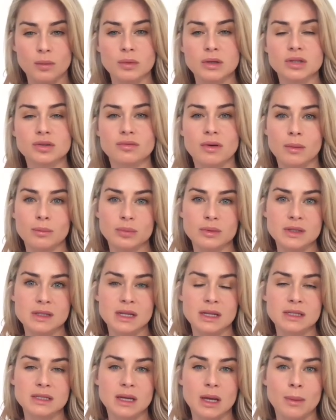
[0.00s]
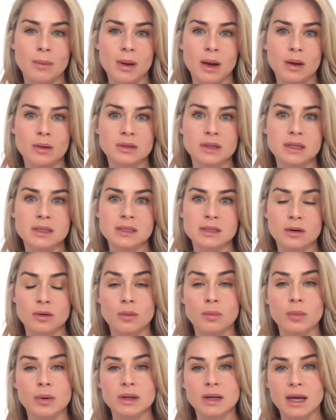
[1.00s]
which represent about
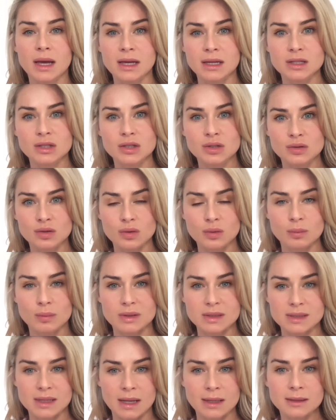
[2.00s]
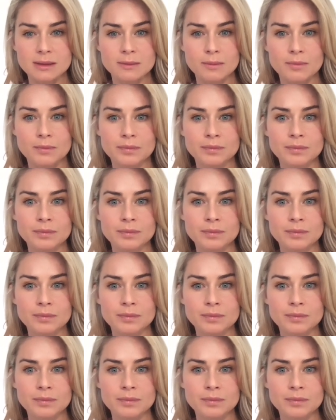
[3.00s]
0.82%.